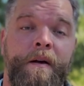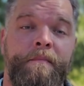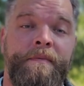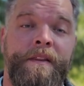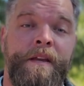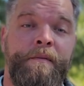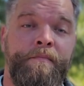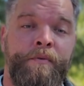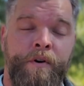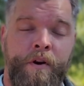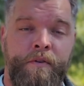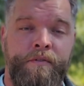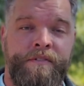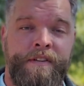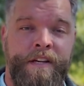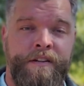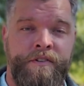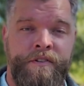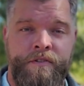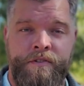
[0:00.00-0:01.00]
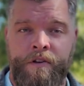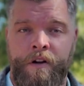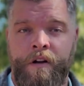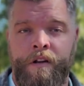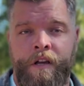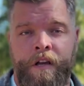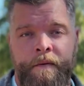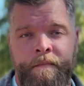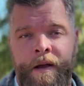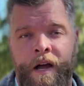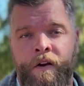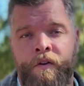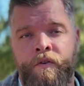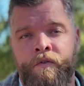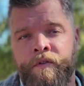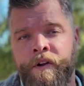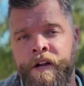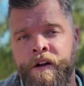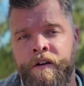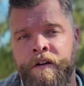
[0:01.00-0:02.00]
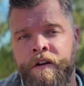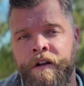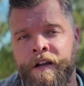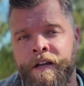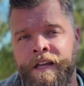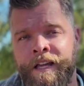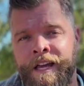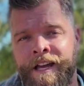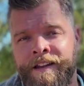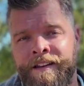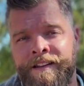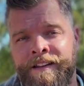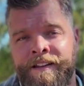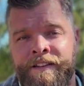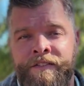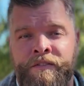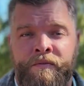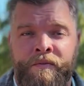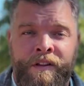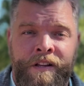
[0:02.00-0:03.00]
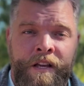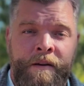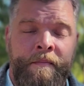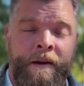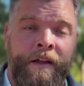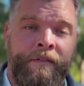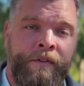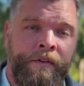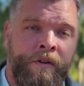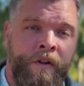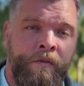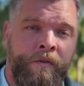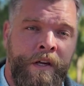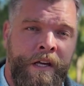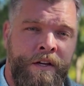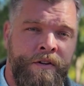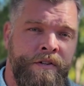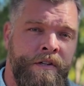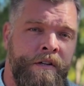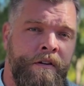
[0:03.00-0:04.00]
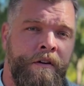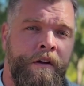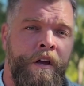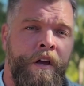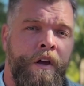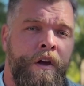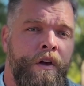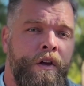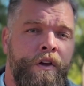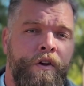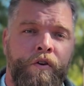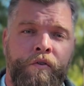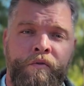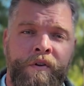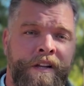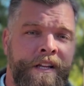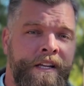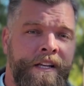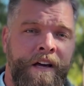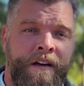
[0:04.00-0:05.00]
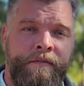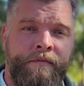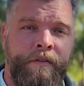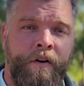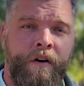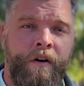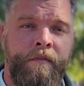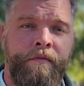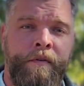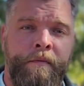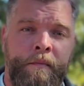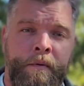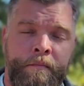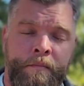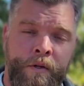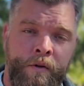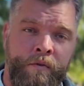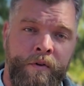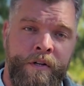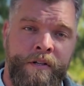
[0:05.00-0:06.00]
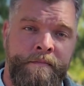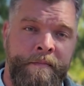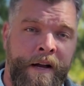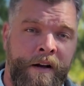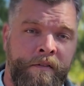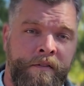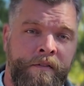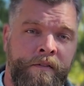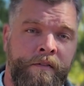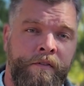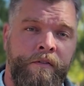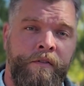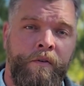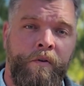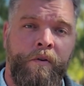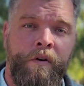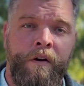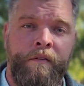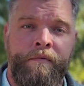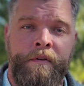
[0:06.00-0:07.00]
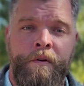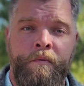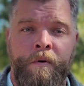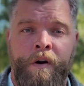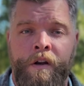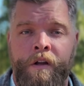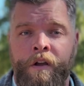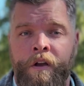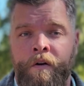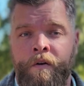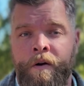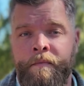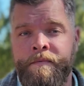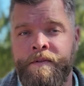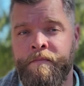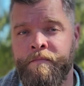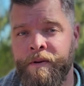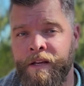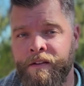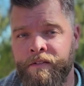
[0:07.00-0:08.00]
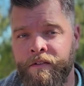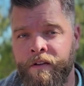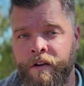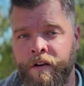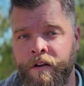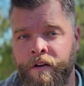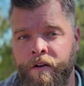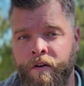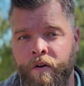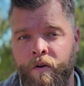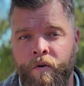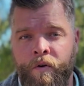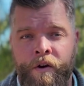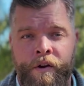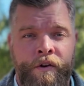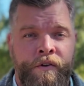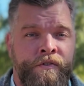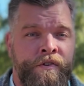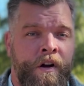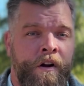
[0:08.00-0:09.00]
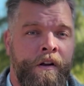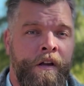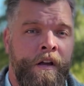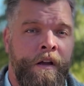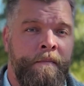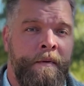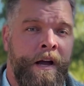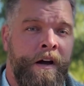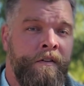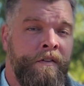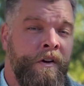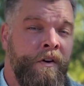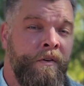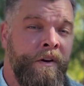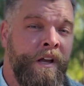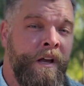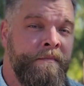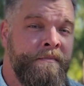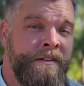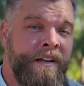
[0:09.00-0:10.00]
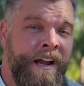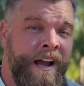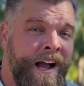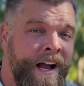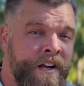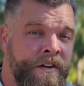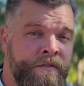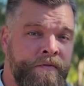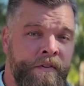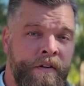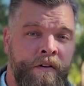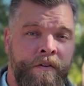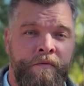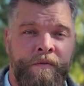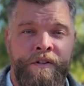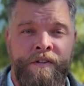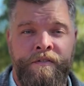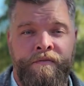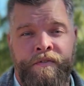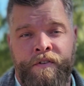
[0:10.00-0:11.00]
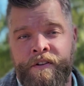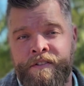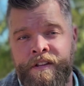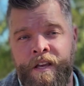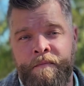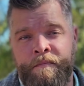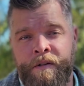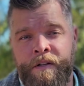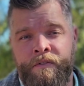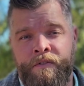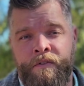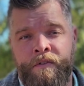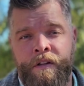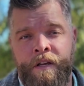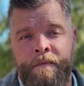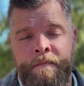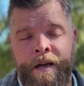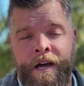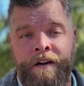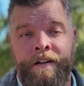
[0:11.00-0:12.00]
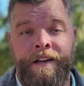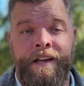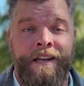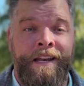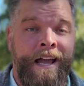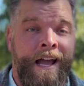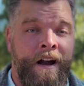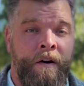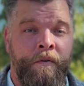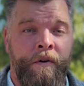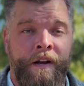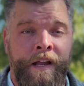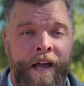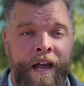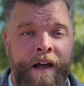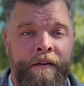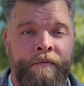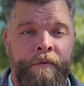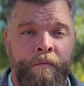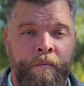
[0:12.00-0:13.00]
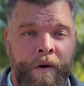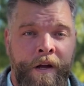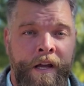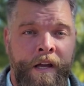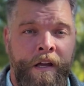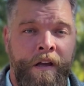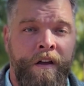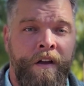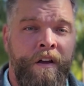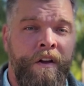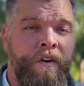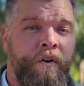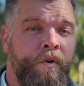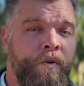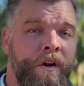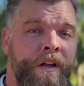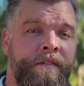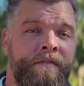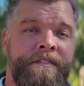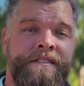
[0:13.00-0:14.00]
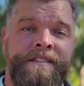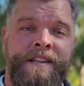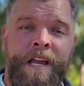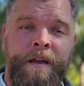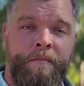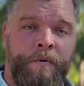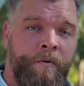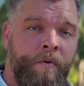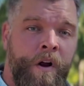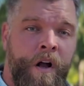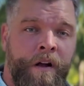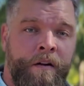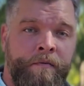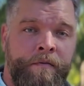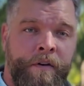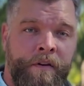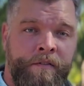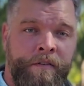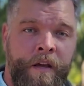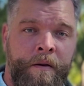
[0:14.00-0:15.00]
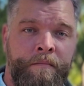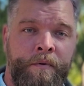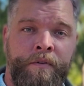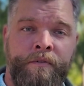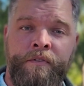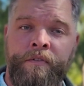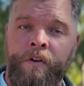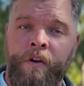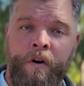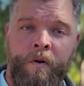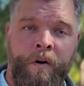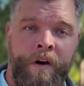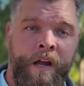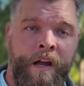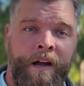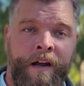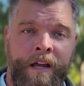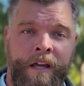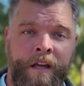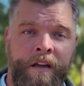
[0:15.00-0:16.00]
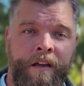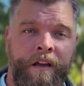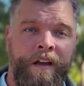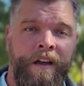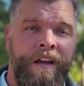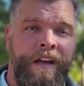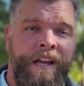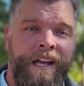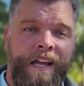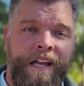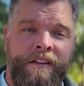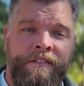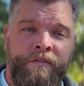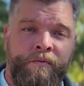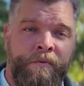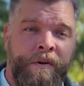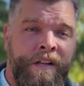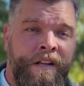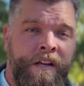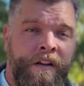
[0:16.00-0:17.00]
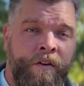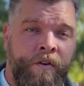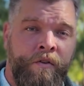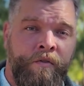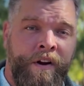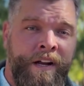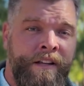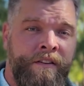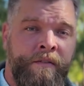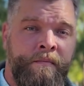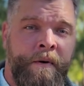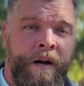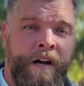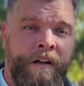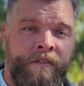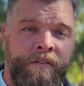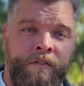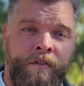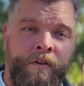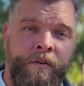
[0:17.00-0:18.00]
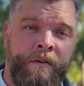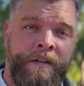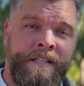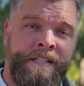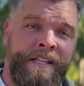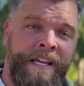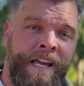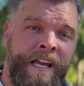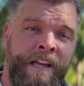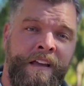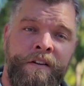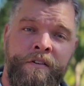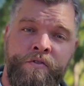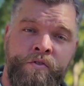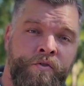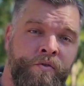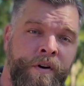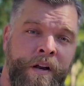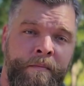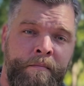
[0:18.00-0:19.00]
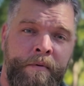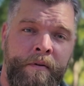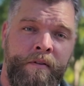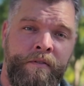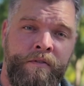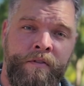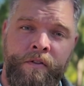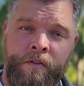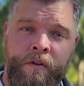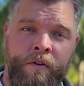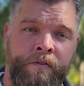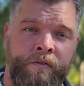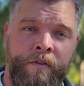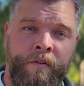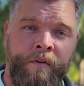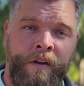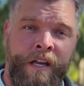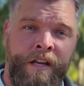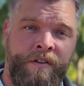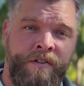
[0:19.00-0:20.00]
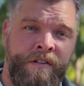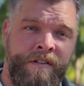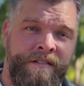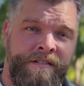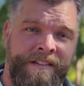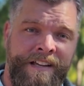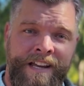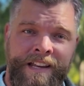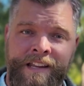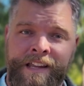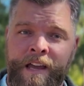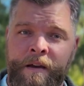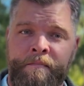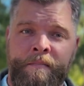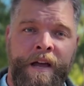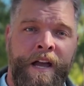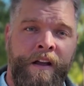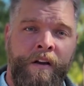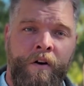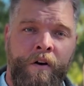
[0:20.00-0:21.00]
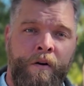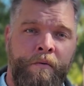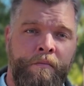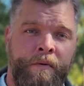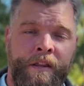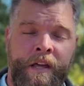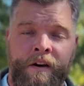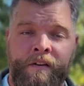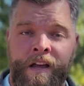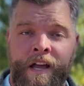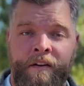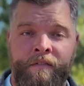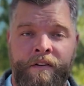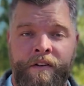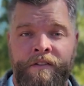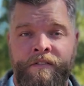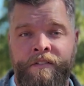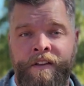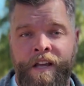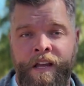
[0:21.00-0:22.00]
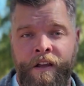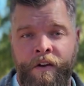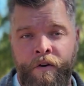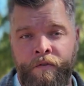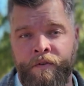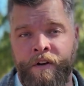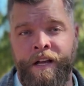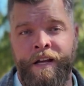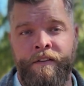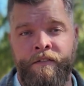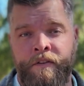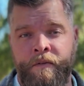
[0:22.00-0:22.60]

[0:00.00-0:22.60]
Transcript: up the pro section talking about Greer, again, it's really about the location. You're really not far from the Blue Ridge Mountains, or if you want to go up to Pisgah, or you're talking about going up to Asheville, which for example is only about an hour and a half away, or even Table Rock, for example, to go on a hike. It's really a great spot to do a day trip to those locations and get back home without having to stay overnight